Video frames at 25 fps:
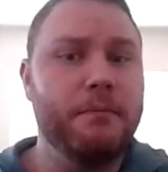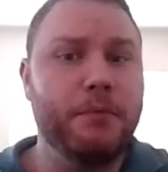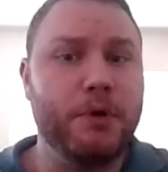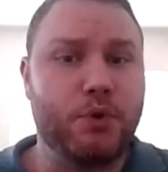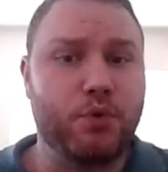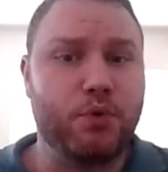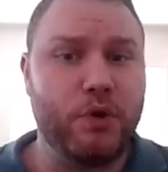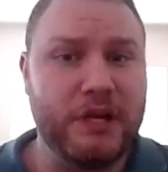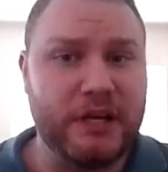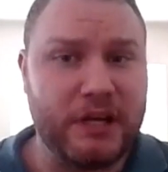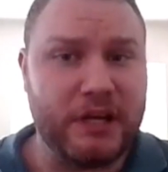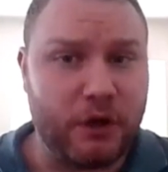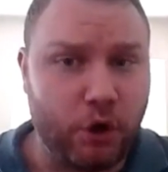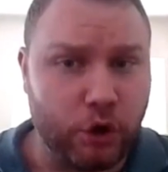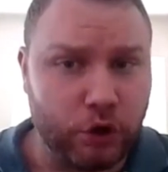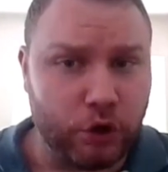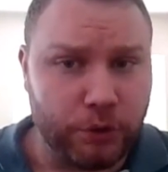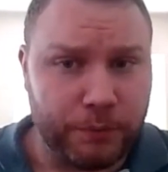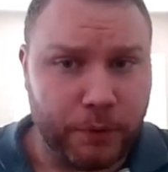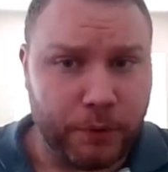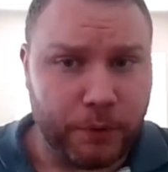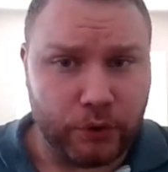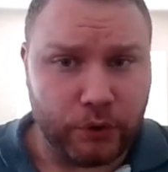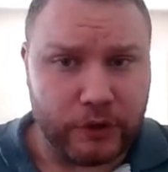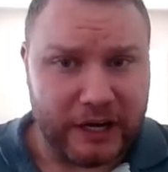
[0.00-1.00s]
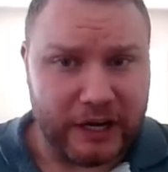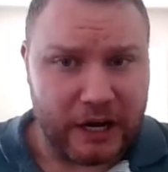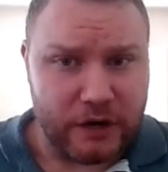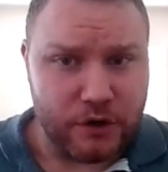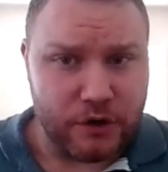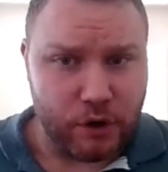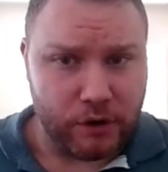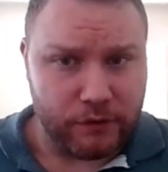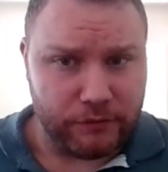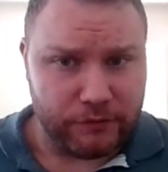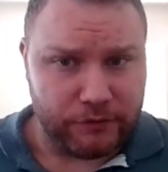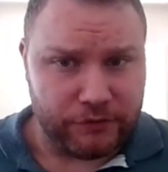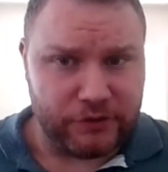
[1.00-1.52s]
between the collarbone and the
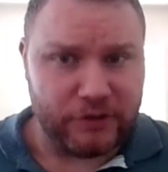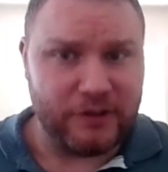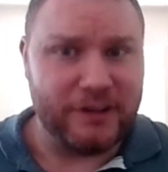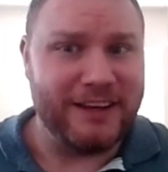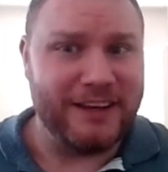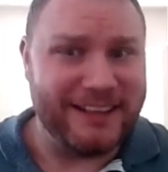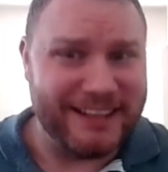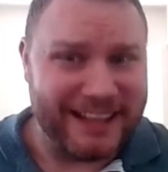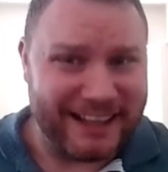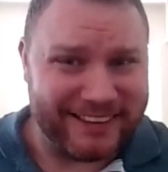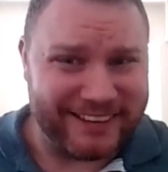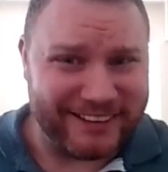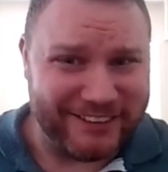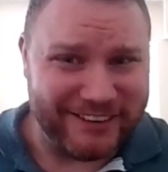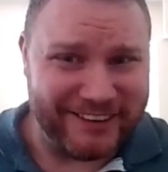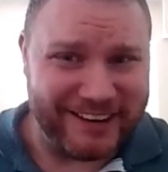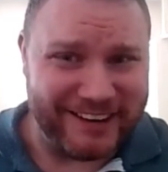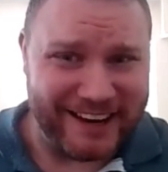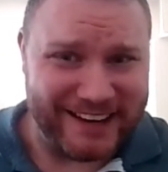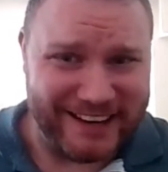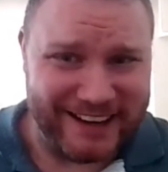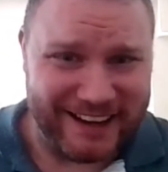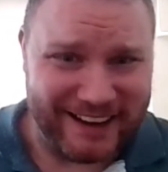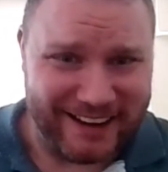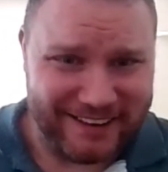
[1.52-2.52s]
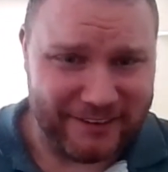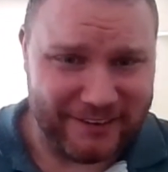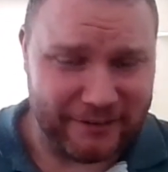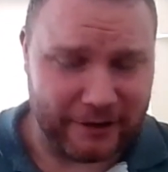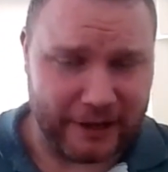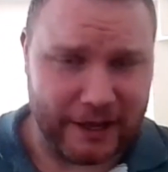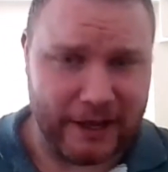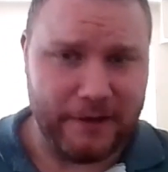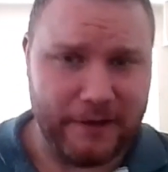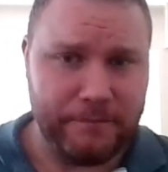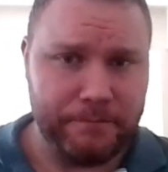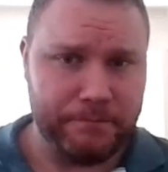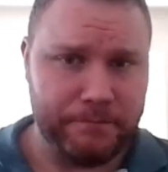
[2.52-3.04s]
nerves. That's a good idea,
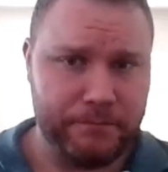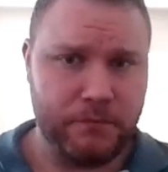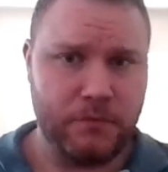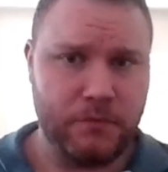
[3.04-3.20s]
okay?